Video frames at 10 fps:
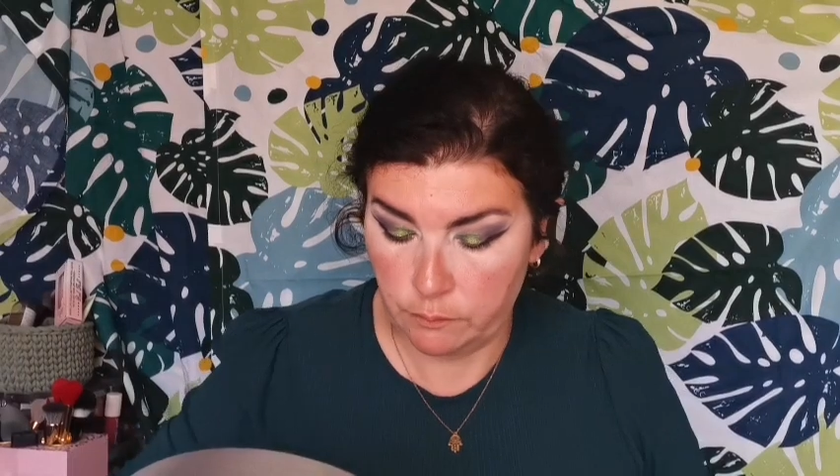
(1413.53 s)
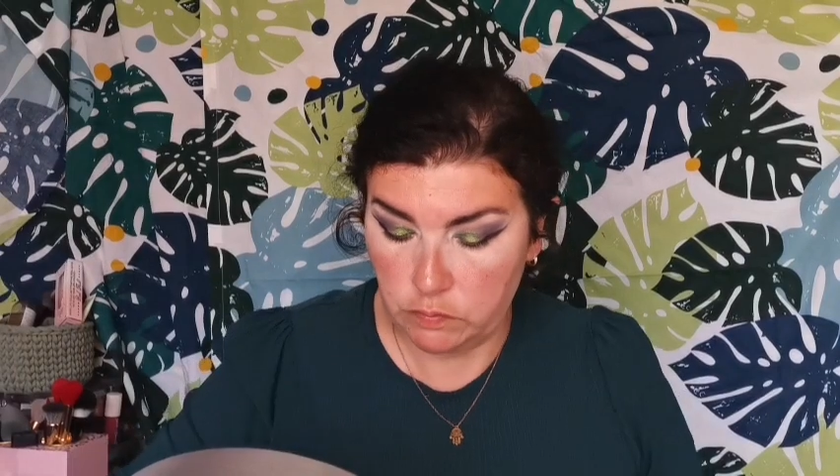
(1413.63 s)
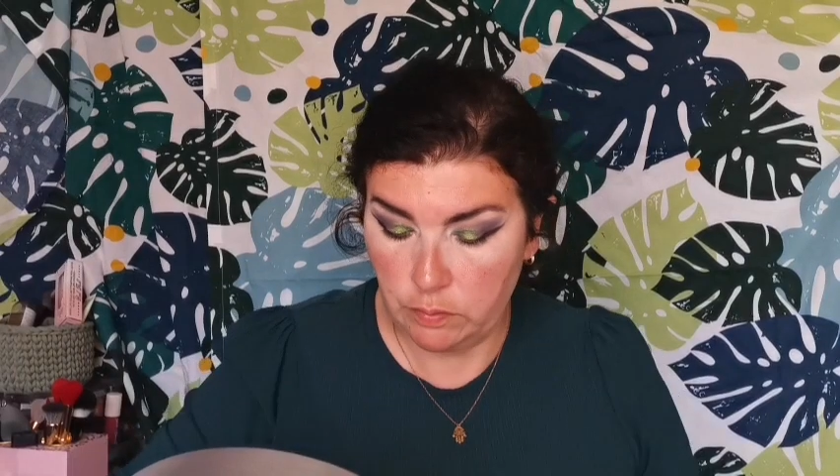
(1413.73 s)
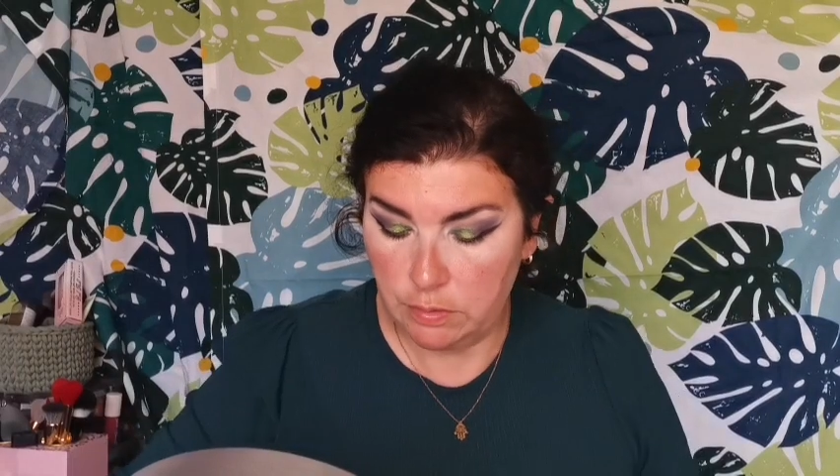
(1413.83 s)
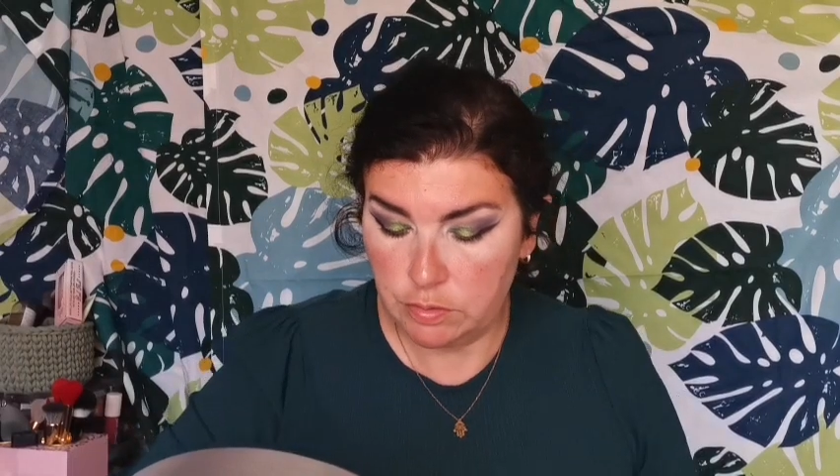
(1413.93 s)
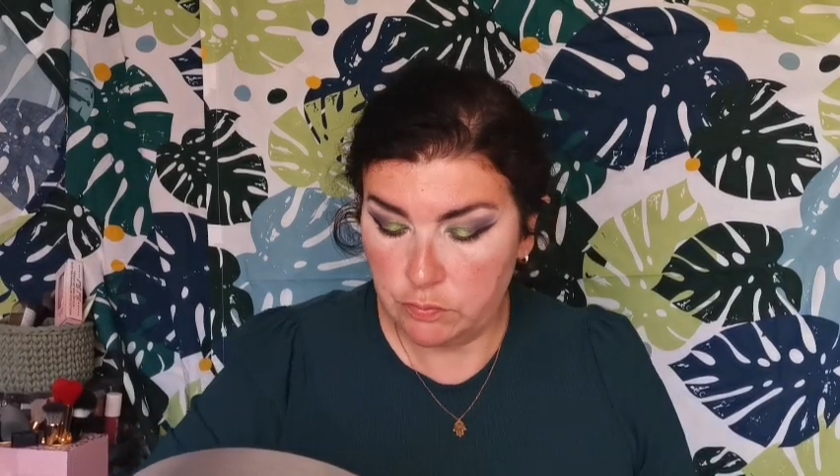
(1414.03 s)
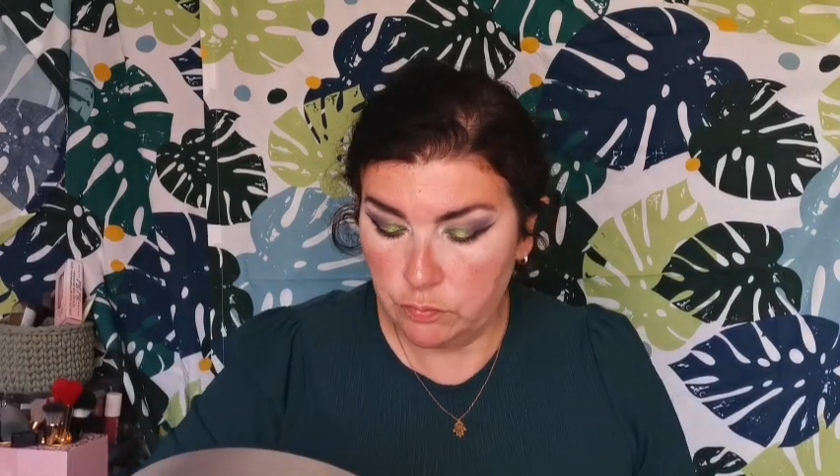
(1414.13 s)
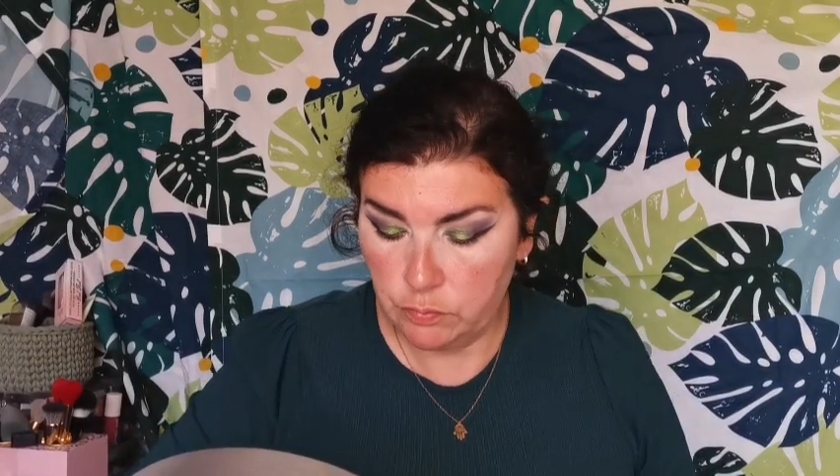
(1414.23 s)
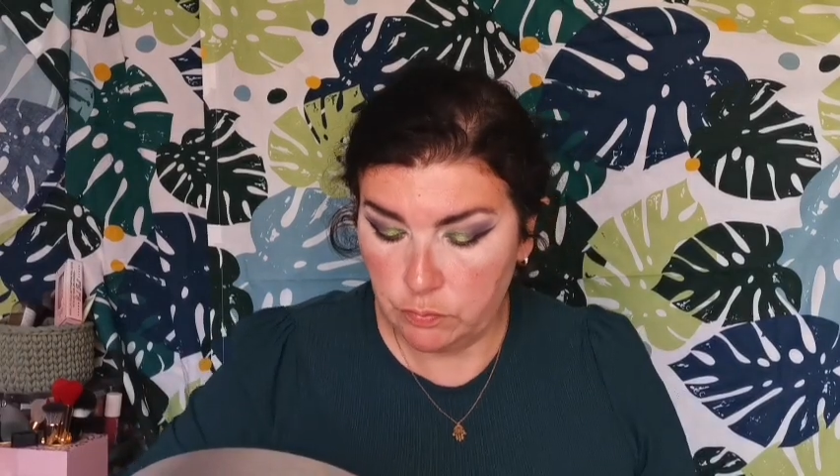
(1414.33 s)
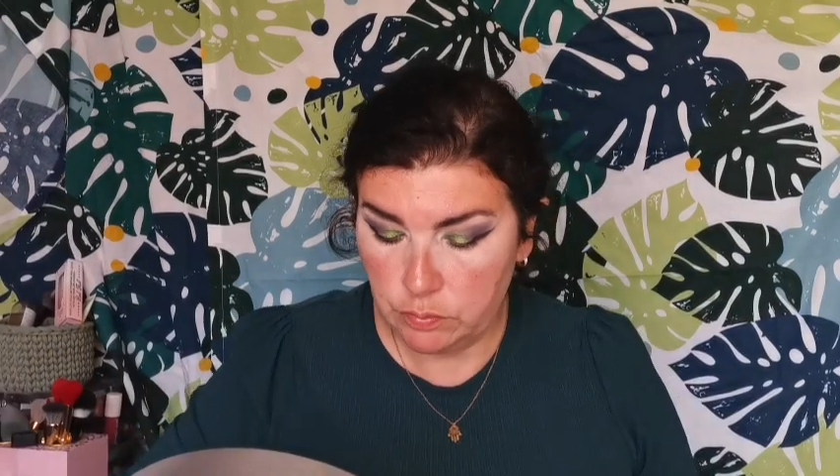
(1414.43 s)
So I just
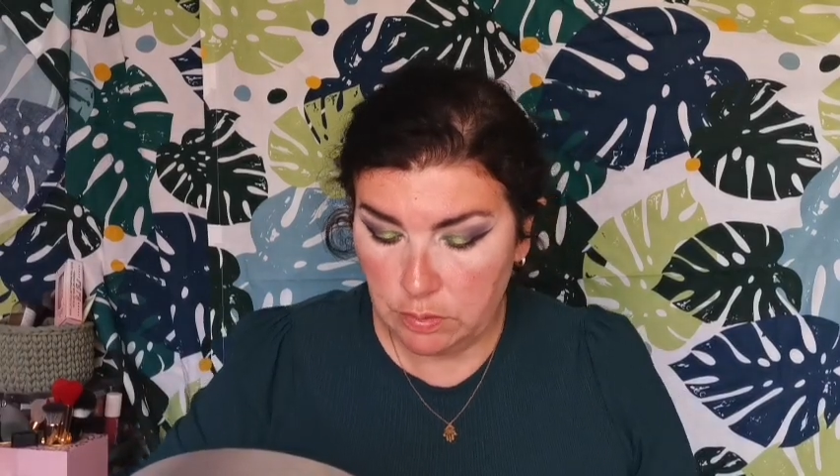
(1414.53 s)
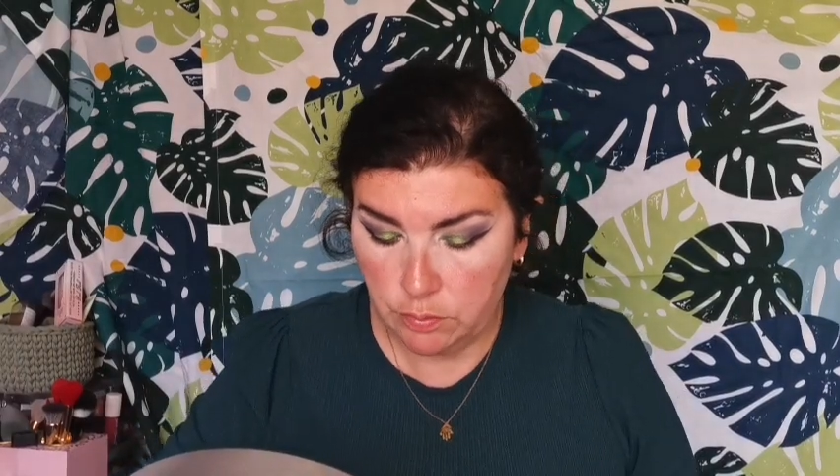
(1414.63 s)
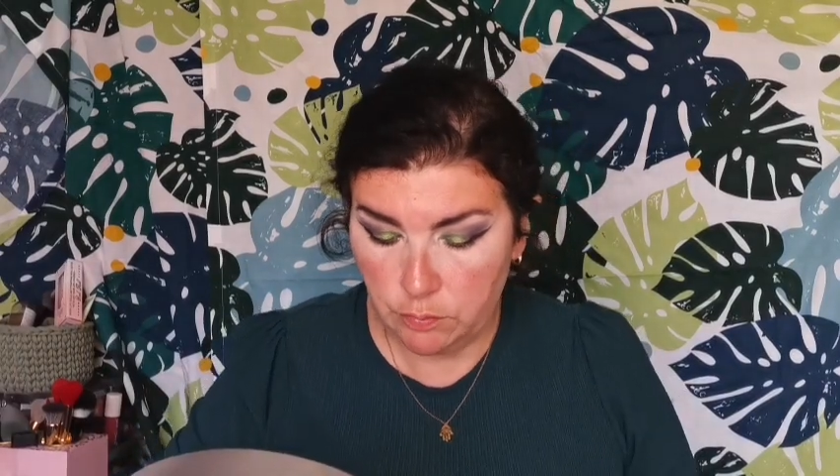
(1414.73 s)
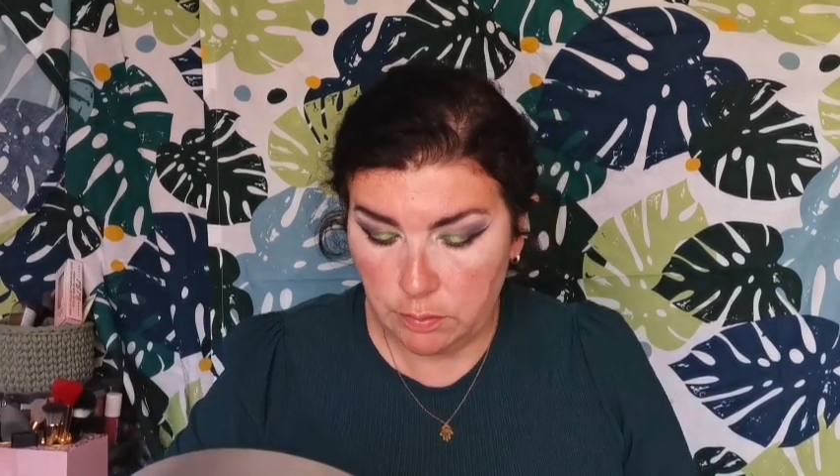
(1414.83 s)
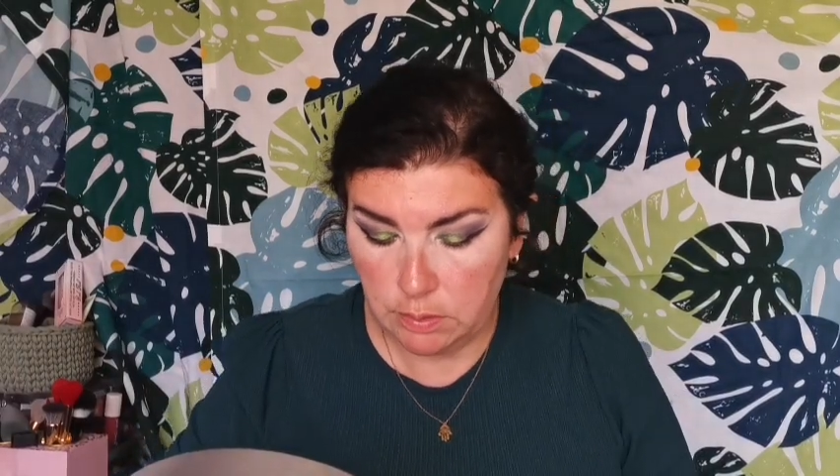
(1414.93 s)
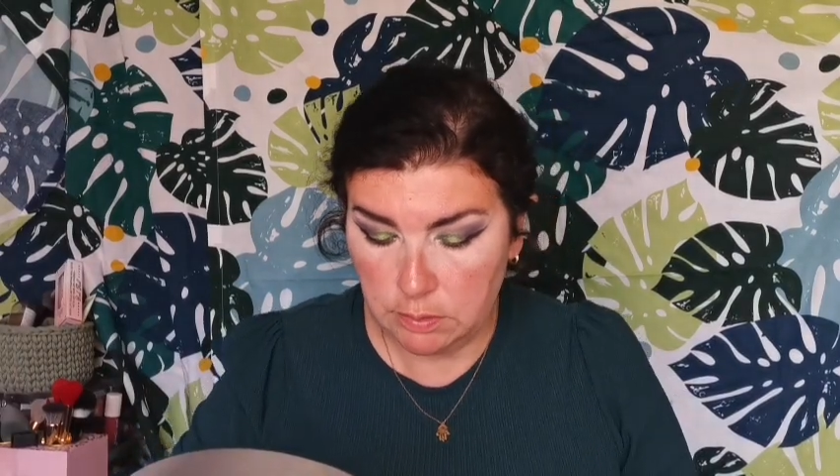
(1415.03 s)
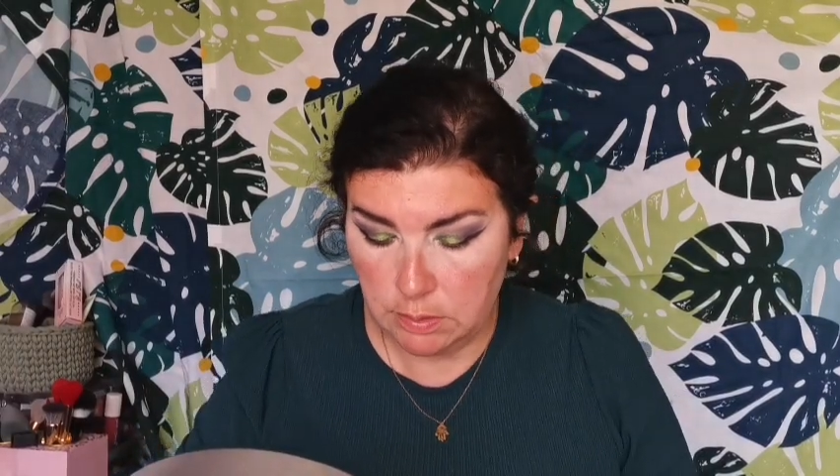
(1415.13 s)
wanted to tell you quickly